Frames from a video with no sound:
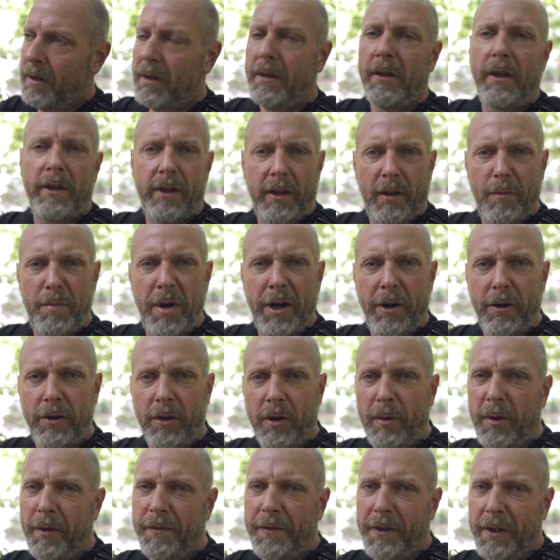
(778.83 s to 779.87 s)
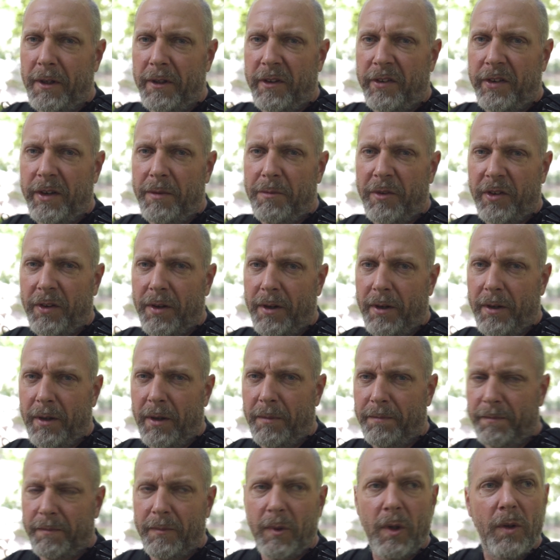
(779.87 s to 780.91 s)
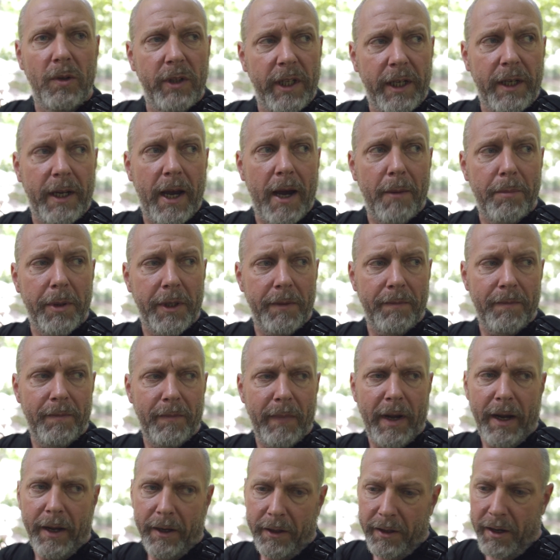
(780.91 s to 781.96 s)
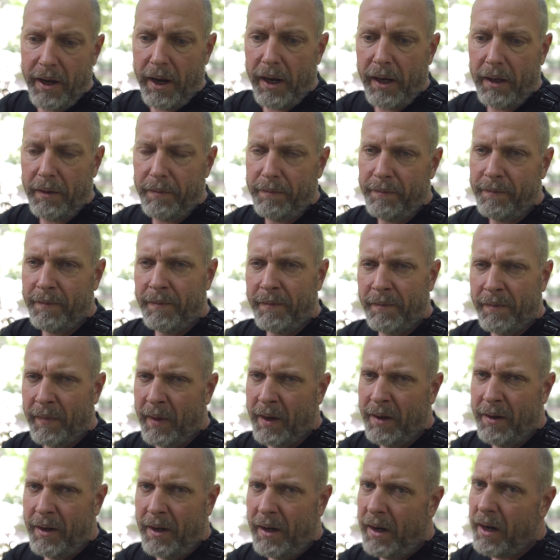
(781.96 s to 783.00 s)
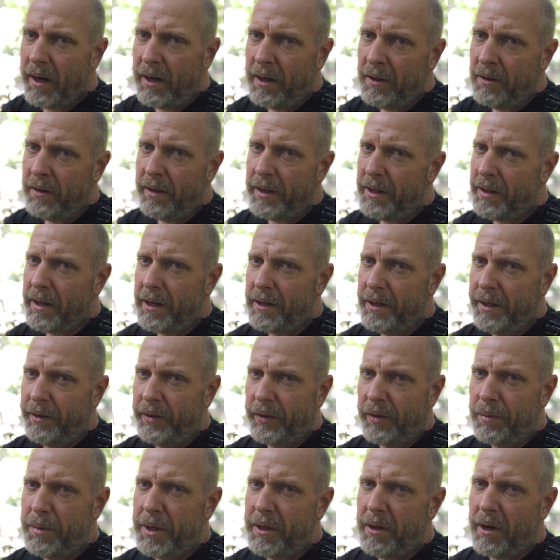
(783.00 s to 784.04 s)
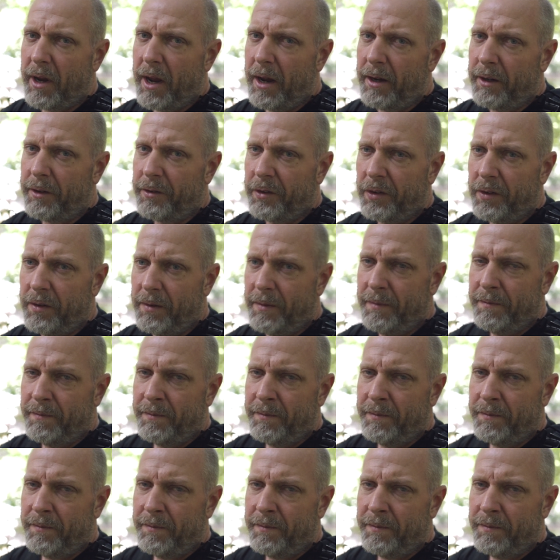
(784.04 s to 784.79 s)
a lot of the paranormal field seems to only happen at night, and I don't think that needs to be the case.